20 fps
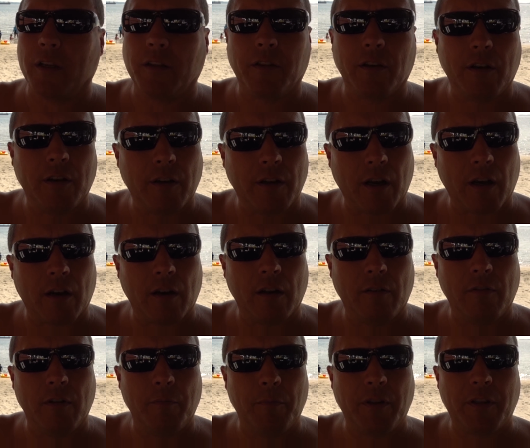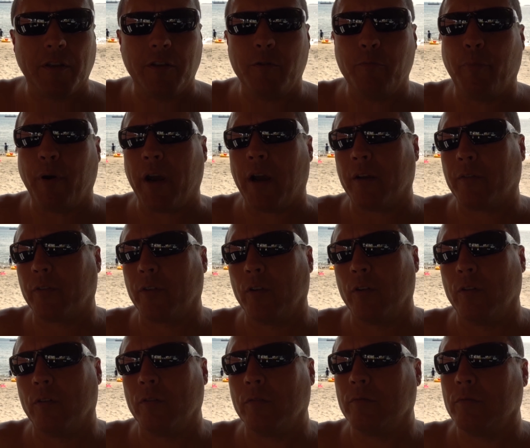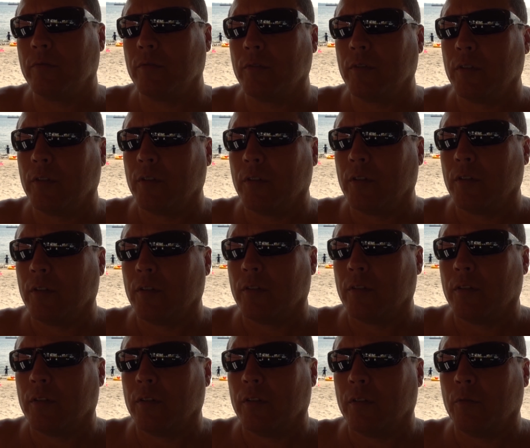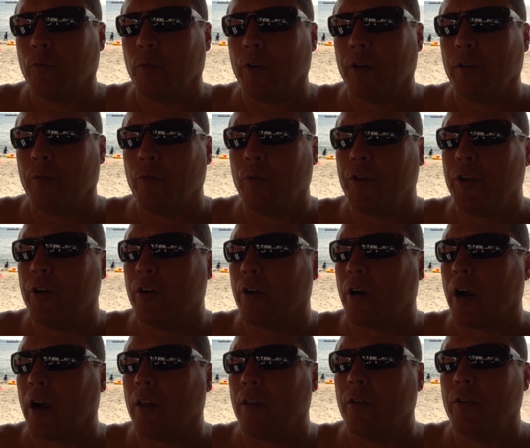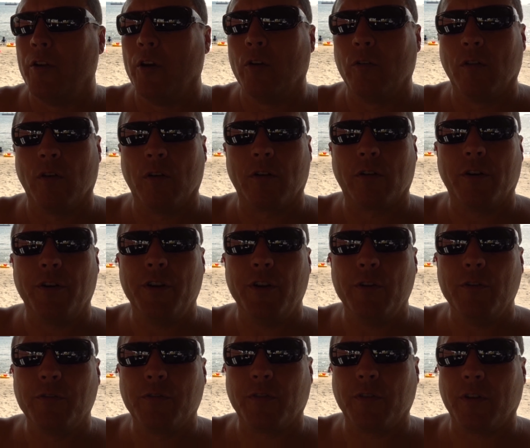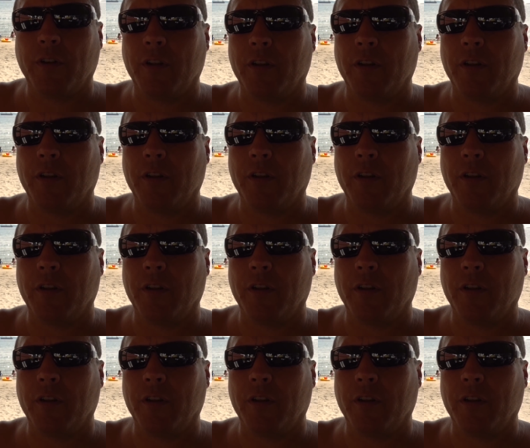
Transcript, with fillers: get the good out of it, but then you pass it on. When, it, when you're either no longer using